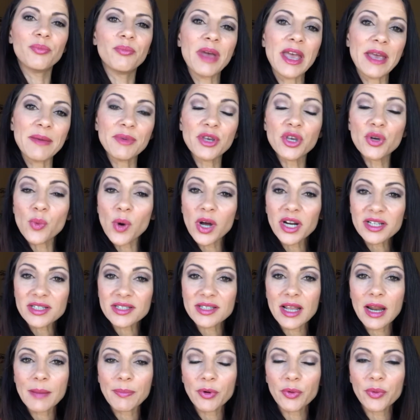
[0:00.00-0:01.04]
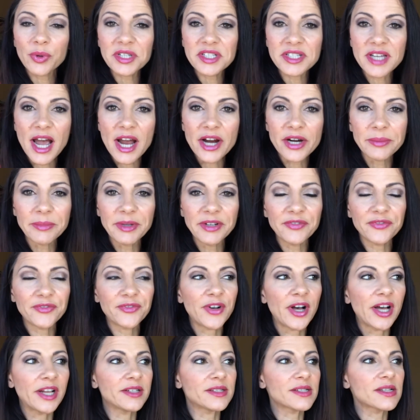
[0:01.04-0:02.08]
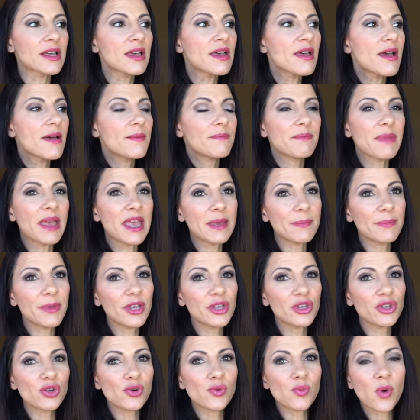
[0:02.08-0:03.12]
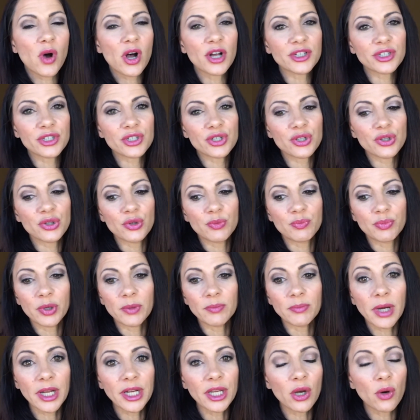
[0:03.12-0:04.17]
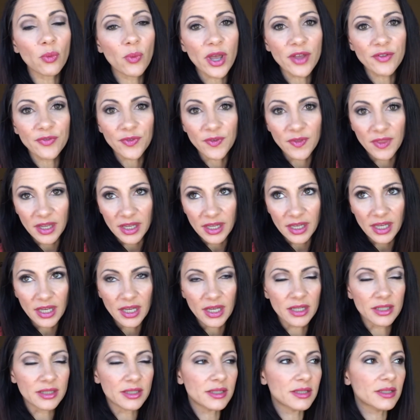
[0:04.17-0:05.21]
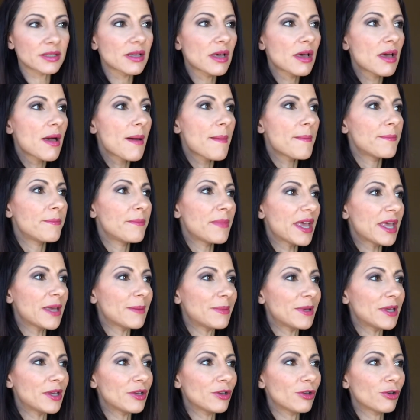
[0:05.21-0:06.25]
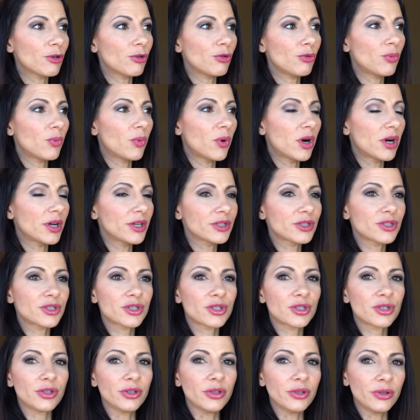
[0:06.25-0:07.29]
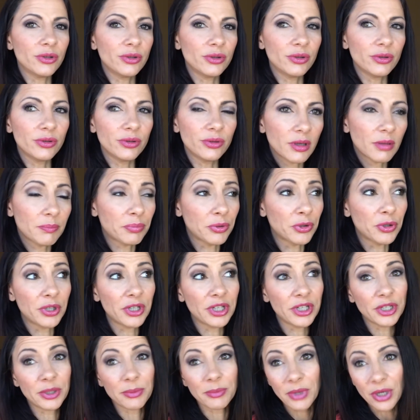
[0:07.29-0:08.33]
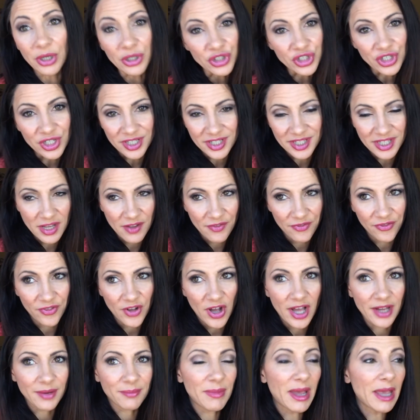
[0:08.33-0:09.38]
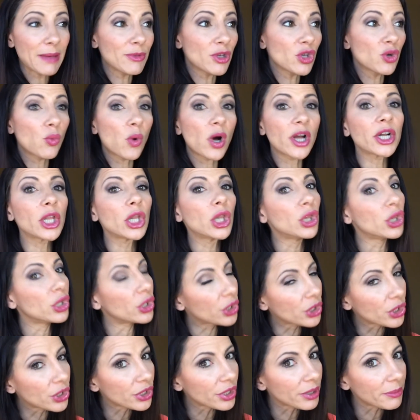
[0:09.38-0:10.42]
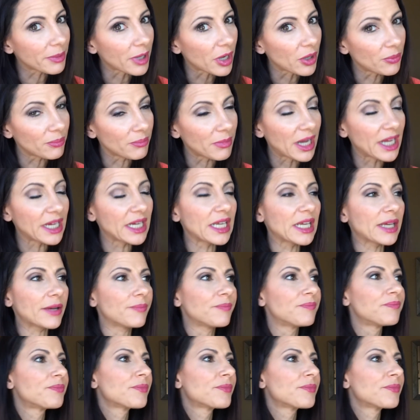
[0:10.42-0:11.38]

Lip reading: Maybe you want to set up a retirement fund. Maybe you want to put money away for the kids. Maybe you want to put an emergency fund. Maybe you want to learn about money.